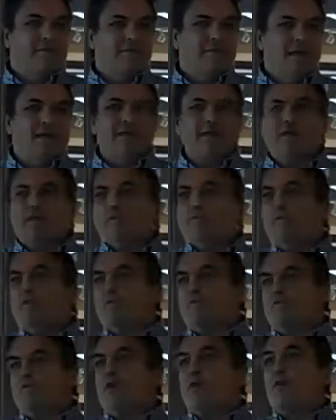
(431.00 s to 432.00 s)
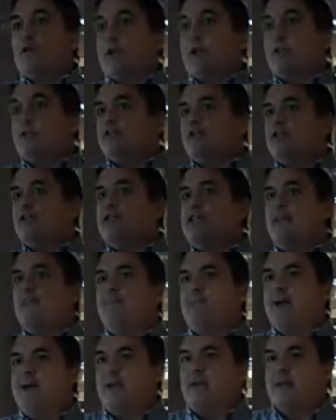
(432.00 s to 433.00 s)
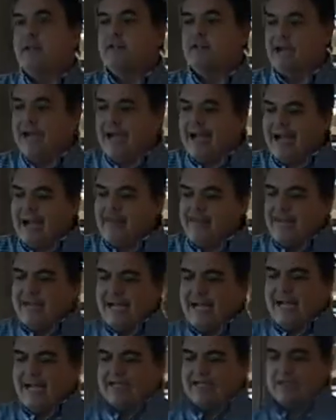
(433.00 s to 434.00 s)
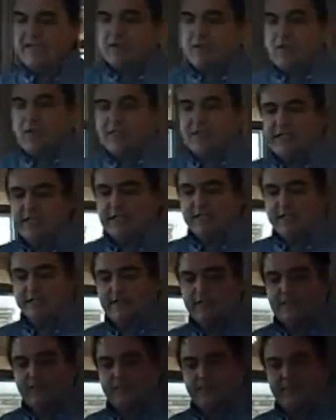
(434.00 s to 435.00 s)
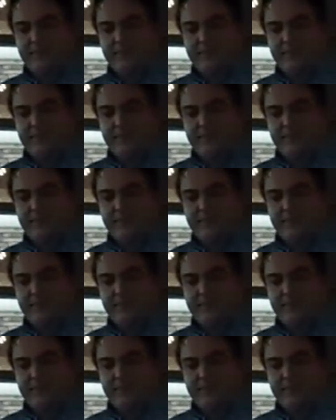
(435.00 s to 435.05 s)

How are you going to move forward? How are you going to get better? You have to ask the questions.